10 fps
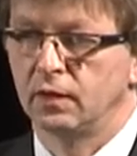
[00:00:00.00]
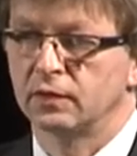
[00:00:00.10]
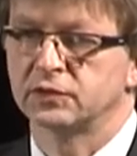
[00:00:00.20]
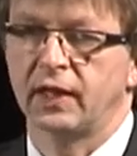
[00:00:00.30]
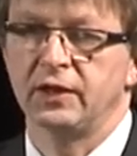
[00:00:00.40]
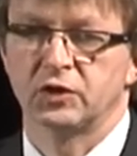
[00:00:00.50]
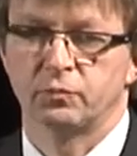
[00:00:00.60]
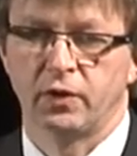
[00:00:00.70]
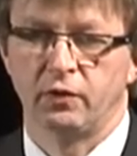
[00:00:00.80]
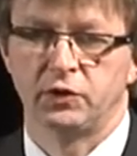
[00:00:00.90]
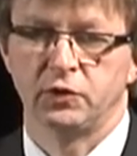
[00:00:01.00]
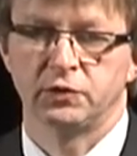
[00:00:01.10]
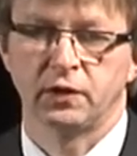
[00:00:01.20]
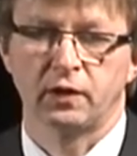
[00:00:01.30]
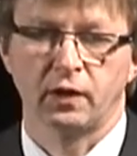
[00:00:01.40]
a staged approach
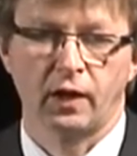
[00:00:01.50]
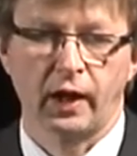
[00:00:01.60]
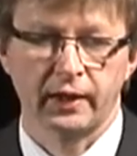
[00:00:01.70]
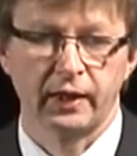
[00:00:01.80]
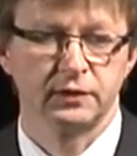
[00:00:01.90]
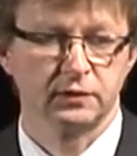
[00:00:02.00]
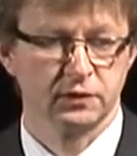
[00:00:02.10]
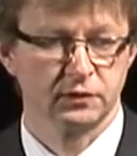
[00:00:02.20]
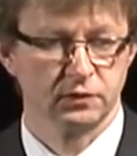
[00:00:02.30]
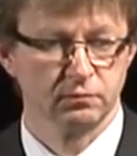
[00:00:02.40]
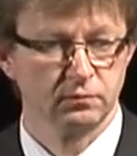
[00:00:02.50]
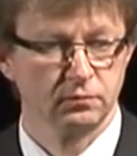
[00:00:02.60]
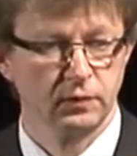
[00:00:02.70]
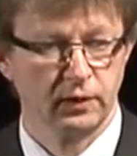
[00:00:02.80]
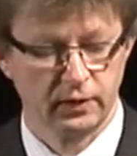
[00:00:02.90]
using a gating system.
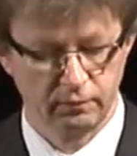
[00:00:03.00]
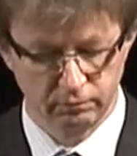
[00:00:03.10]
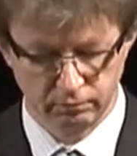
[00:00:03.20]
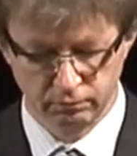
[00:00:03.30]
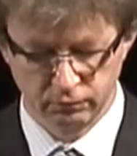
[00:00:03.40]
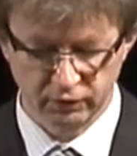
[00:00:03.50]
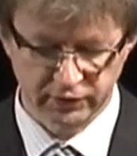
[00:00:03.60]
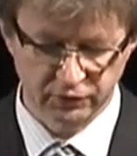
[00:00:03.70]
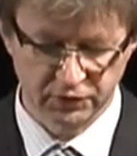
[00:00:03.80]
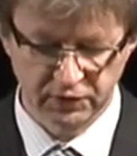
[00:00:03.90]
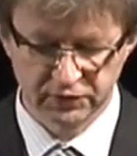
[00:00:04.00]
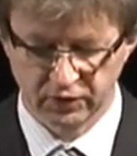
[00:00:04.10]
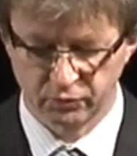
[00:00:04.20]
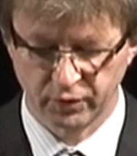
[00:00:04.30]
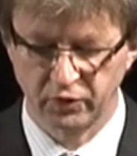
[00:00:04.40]
Um, not to go to the
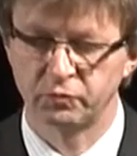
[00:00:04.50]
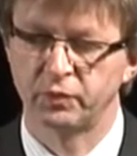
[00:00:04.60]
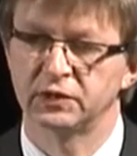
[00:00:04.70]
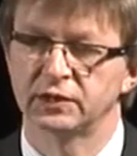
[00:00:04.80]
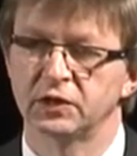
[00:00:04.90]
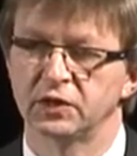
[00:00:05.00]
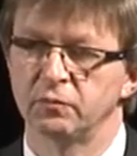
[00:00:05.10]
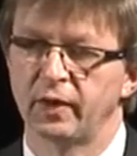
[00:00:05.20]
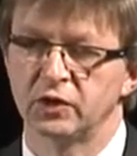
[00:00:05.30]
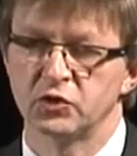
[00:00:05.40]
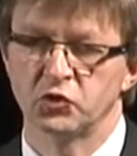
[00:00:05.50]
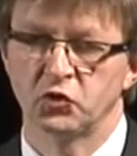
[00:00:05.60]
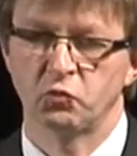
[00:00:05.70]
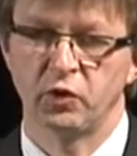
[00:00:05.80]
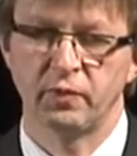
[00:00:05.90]
detailed approach, but essentially making sure
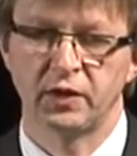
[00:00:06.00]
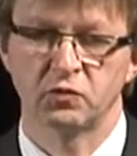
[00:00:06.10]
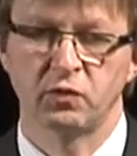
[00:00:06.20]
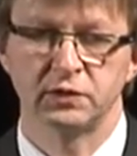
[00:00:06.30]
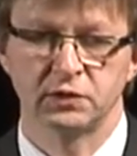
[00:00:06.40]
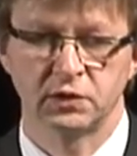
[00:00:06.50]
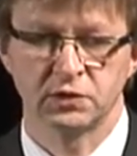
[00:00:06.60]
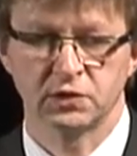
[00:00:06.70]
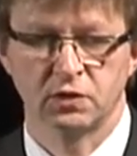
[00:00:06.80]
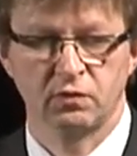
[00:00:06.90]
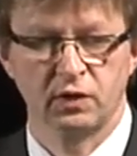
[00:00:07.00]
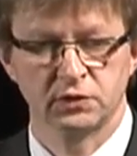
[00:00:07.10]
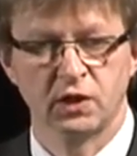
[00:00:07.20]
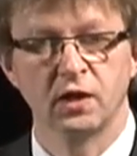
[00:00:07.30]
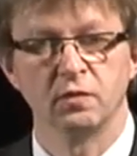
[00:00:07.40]
that we make the right decisions at the right
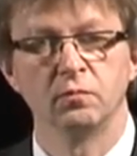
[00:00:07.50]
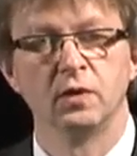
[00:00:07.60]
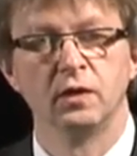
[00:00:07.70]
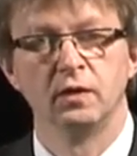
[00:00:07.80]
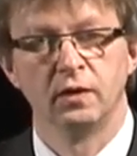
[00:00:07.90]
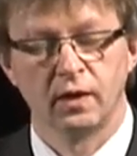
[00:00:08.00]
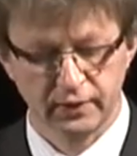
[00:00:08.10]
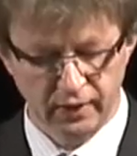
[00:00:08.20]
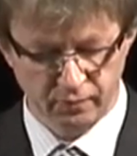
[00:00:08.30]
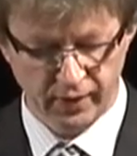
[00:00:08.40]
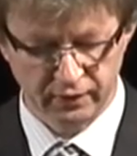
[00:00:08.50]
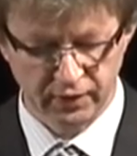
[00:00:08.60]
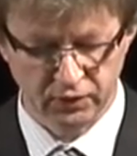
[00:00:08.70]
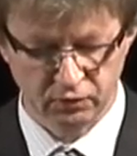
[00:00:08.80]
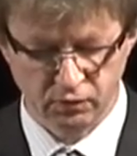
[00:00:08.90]
time about
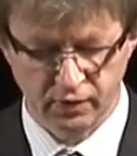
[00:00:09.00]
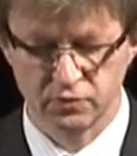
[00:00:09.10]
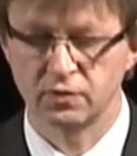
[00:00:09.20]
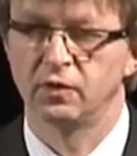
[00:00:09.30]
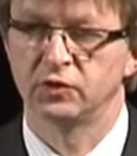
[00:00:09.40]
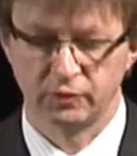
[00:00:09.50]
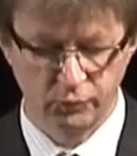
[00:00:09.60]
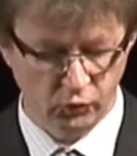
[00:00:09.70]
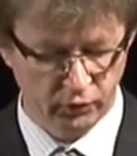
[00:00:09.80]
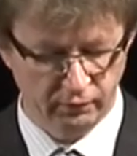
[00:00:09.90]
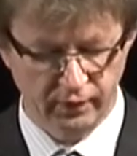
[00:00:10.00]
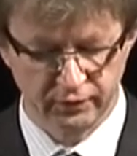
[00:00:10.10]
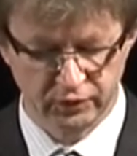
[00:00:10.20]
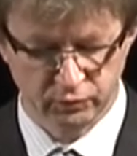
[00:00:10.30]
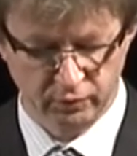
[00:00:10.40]
getting the right support around
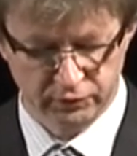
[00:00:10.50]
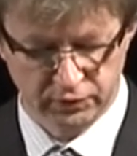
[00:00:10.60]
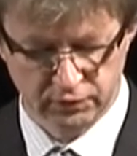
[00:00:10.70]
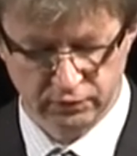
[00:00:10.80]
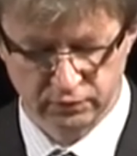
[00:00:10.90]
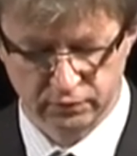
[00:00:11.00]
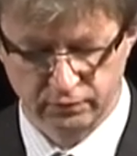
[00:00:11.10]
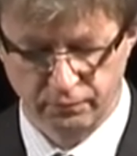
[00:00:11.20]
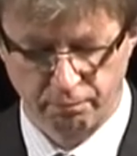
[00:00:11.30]
these propositions.